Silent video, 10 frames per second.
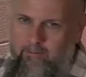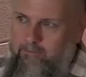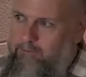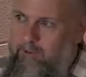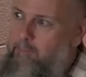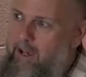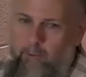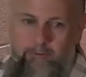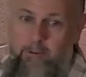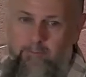somehow
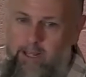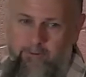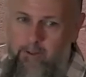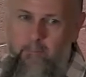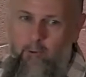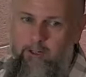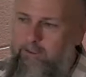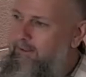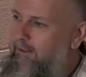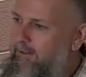at some
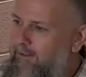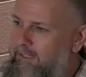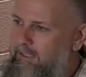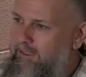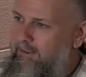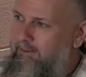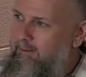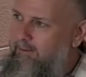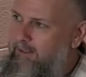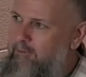point
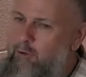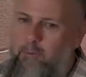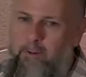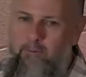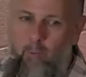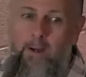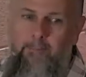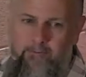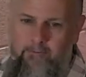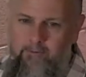his two best
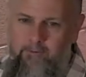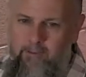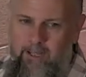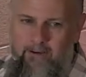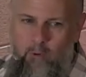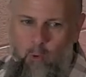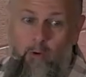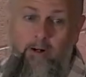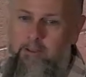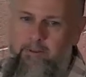weapons have
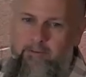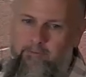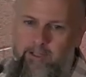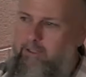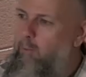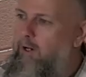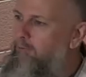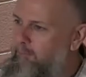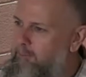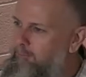already been taken away
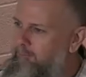from him.